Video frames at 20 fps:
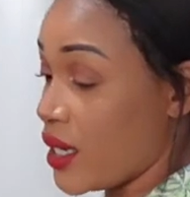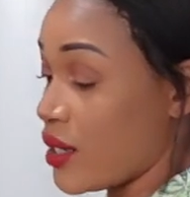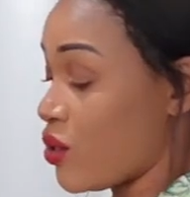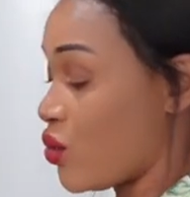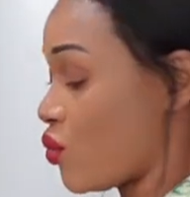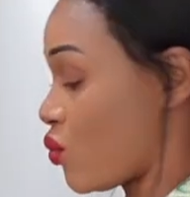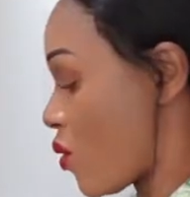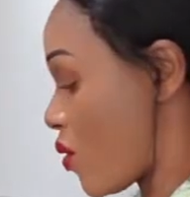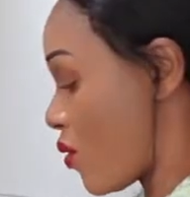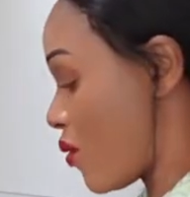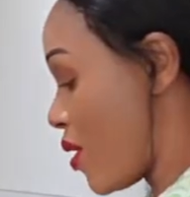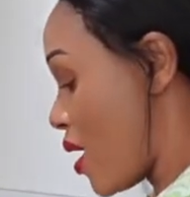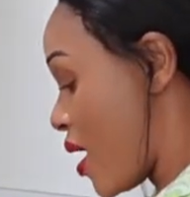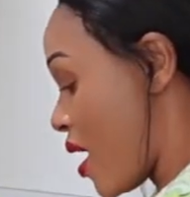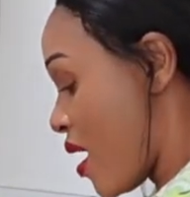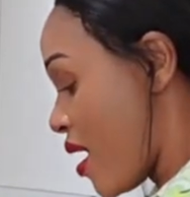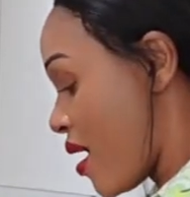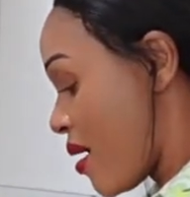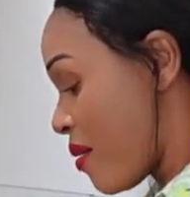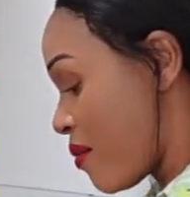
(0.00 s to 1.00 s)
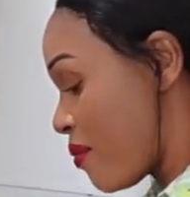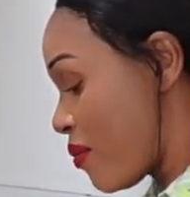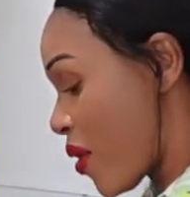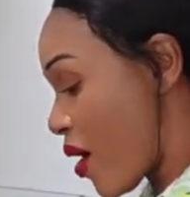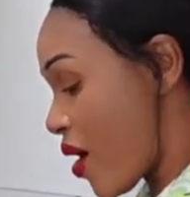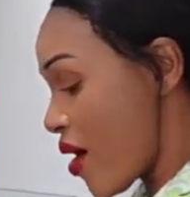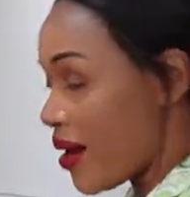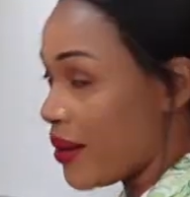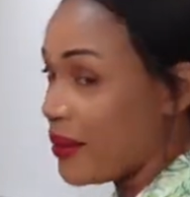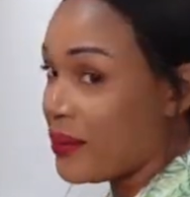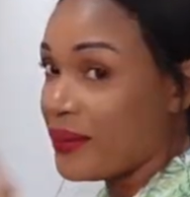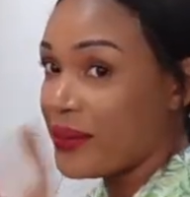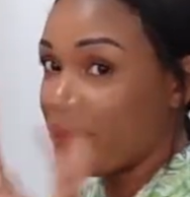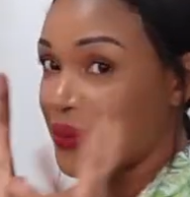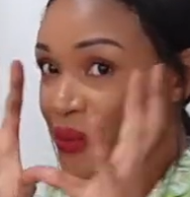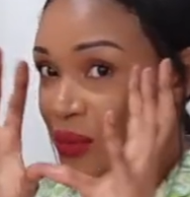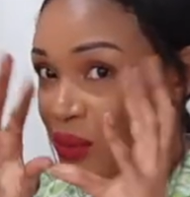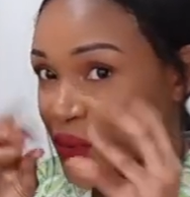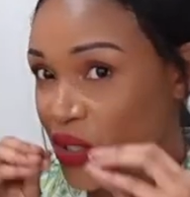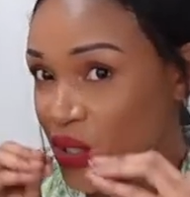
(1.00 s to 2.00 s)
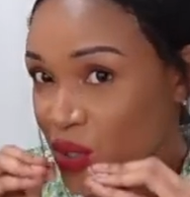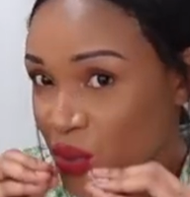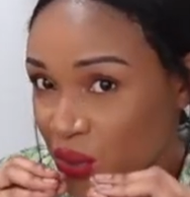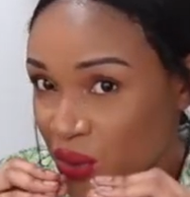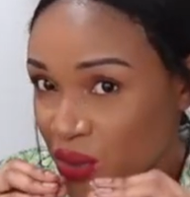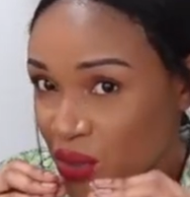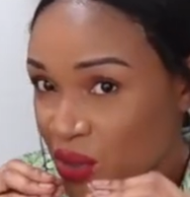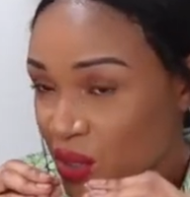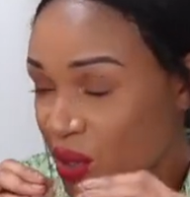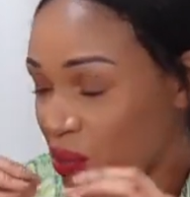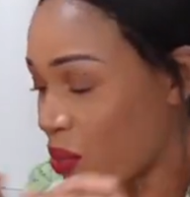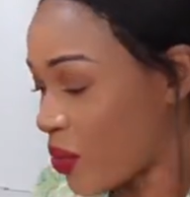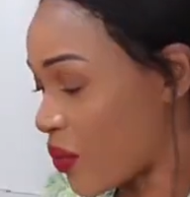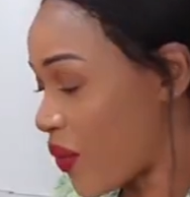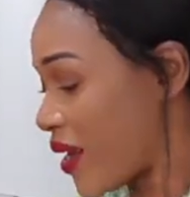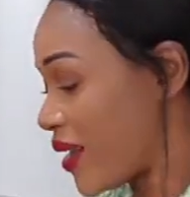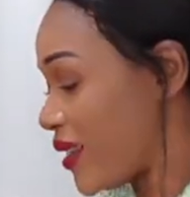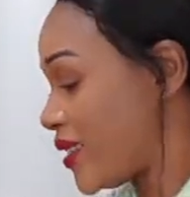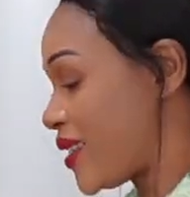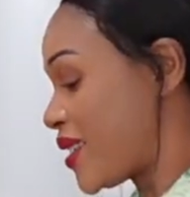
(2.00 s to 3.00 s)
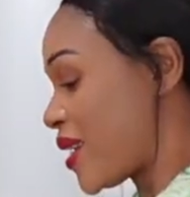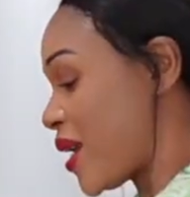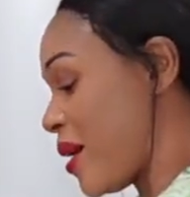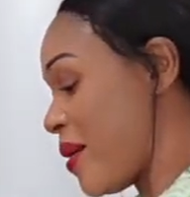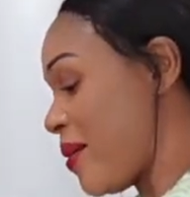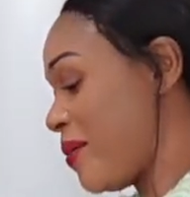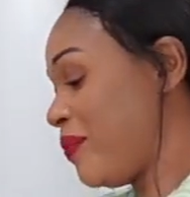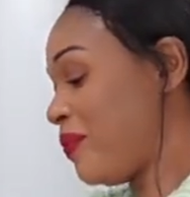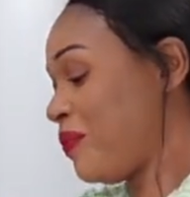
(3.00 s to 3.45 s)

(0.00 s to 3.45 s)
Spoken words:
it as well, but we're just going to keep quiet.